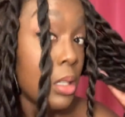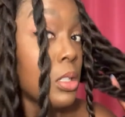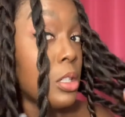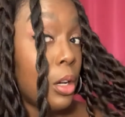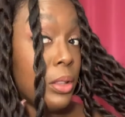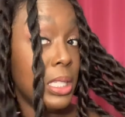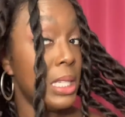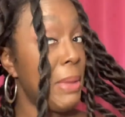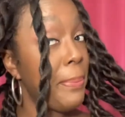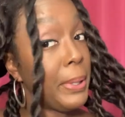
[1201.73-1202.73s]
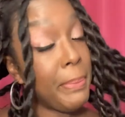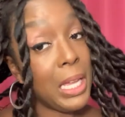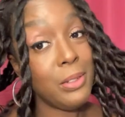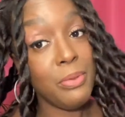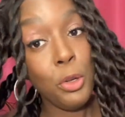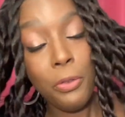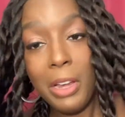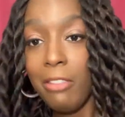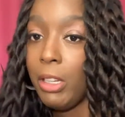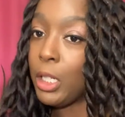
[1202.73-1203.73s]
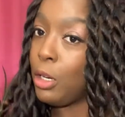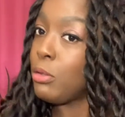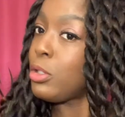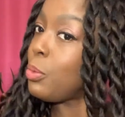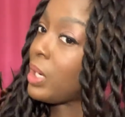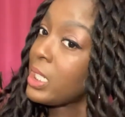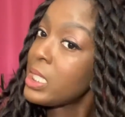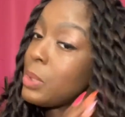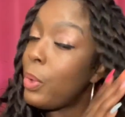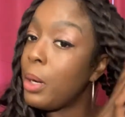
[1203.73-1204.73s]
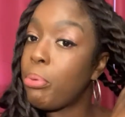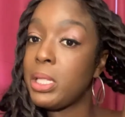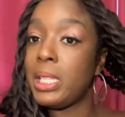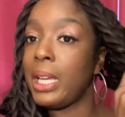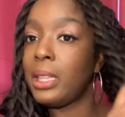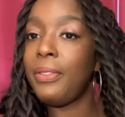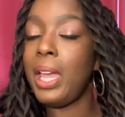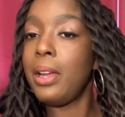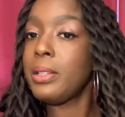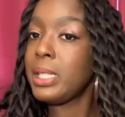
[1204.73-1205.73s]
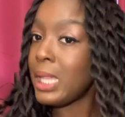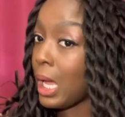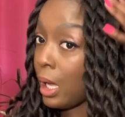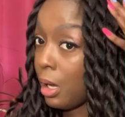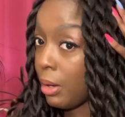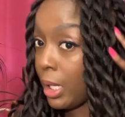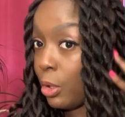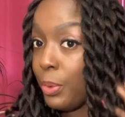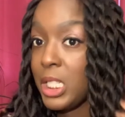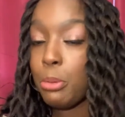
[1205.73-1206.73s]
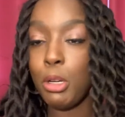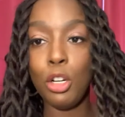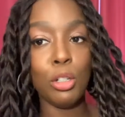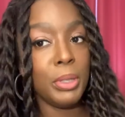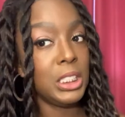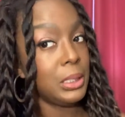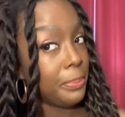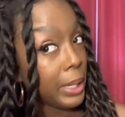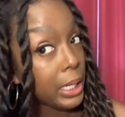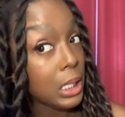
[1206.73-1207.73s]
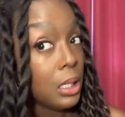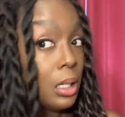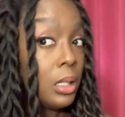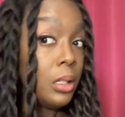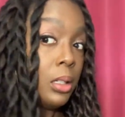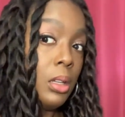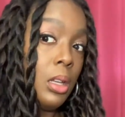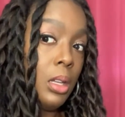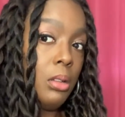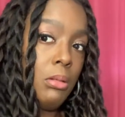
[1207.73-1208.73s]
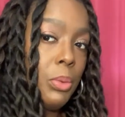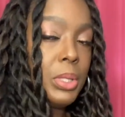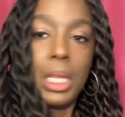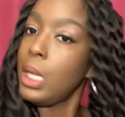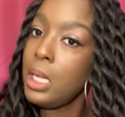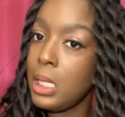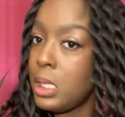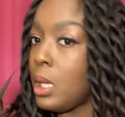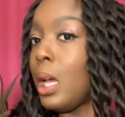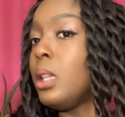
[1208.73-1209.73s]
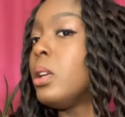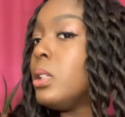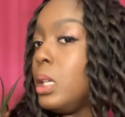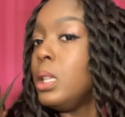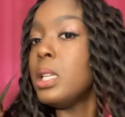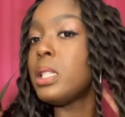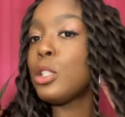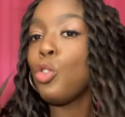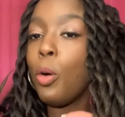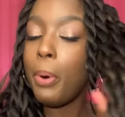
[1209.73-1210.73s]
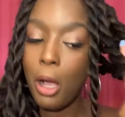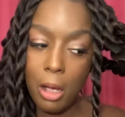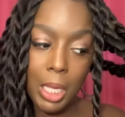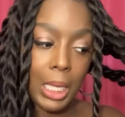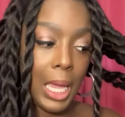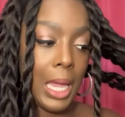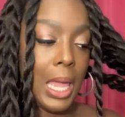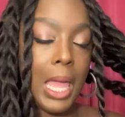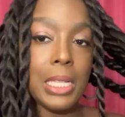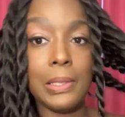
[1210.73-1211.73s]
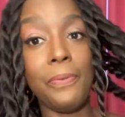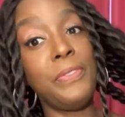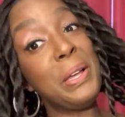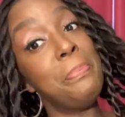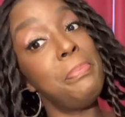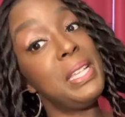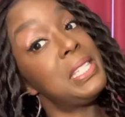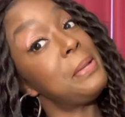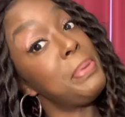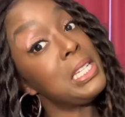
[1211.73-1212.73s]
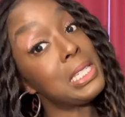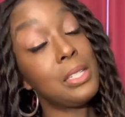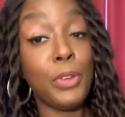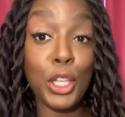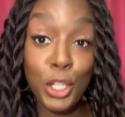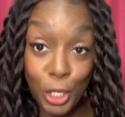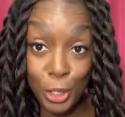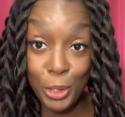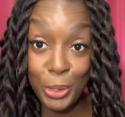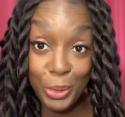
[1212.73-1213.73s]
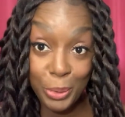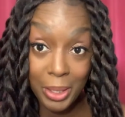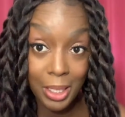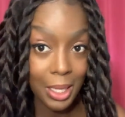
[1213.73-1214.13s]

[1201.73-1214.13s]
So this may be my new favorite go-to when I just want a protective hairstyle. I don't want to spend a whole bunch of money. And it was easy. I literally listened to a podcast, filmed bits and pieces for you